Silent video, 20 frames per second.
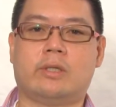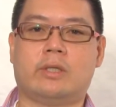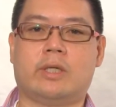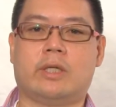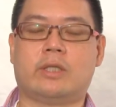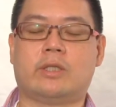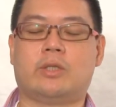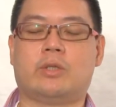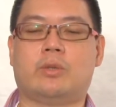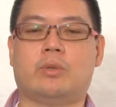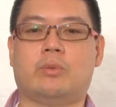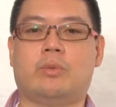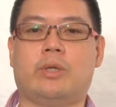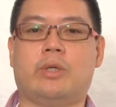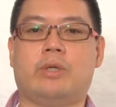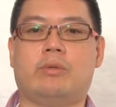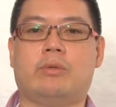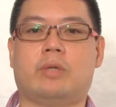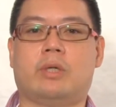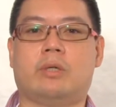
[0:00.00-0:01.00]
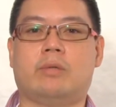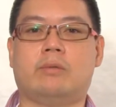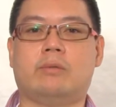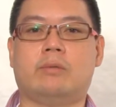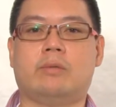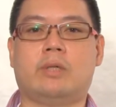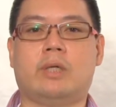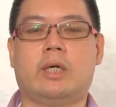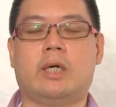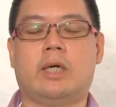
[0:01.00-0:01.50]
That's the only way you know.
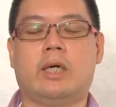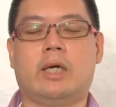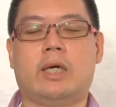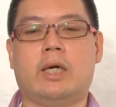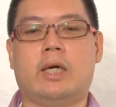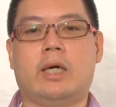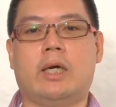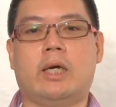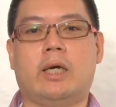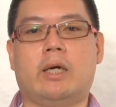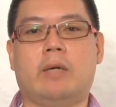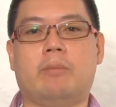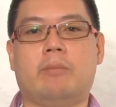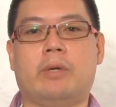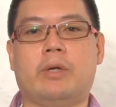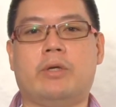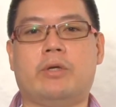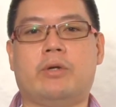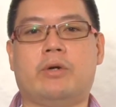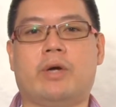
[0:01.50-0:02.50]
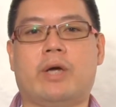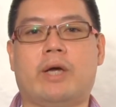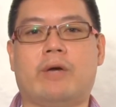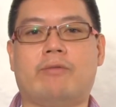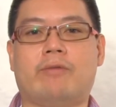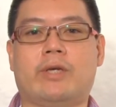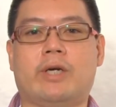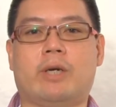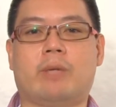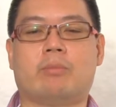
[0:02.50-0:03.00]
But you don't
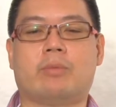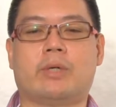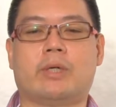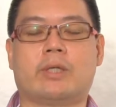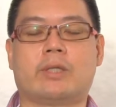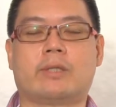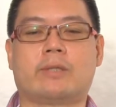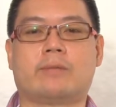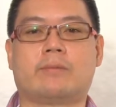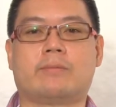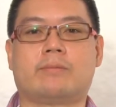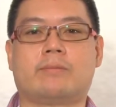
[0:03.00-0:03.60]
have the outbreaks.